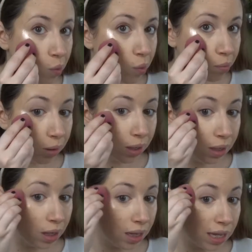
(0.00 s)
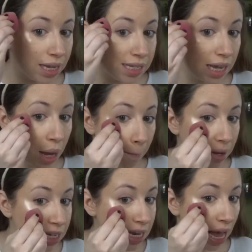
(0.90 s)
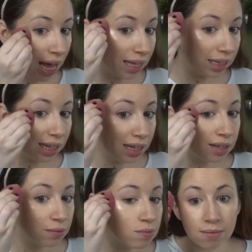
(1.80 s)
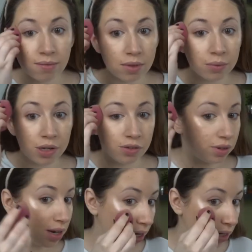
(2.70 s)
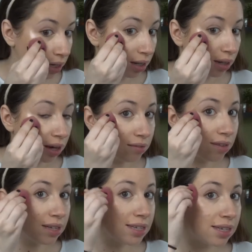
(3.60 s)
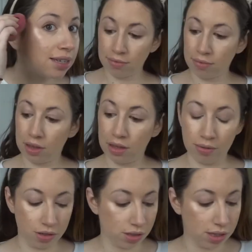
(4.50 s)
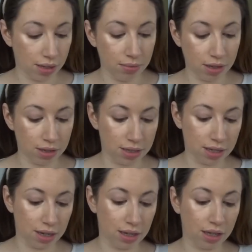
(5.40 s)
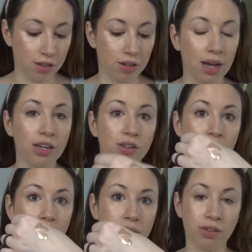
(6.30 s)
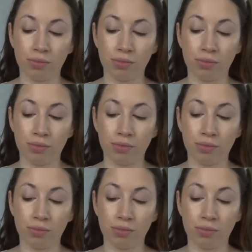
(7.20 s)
and blend it. Like it's like metallic. We do not need a lot of this. And same thing on this side. Like look, I took way too